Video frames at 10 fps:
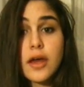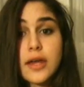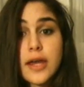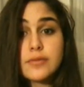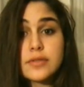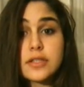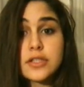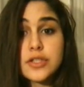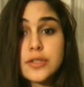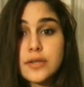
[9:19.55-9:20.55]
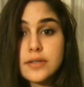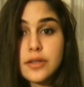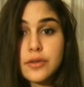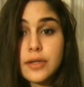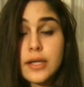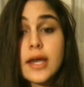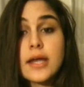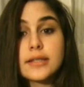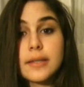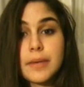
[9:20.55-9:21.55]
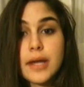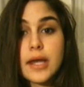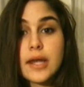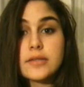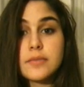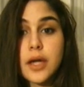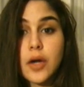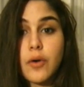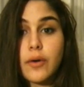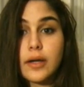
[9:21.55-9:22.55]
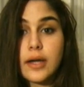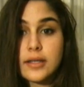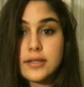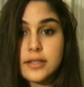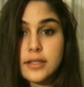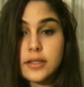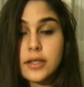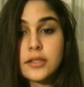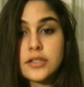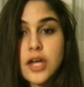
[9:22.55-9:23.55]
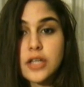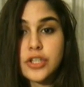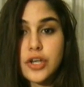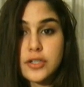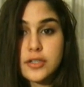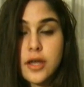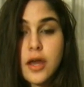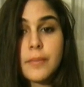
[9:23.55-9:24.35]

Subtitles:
announced in 2003 that bananas might go extinct in 10 years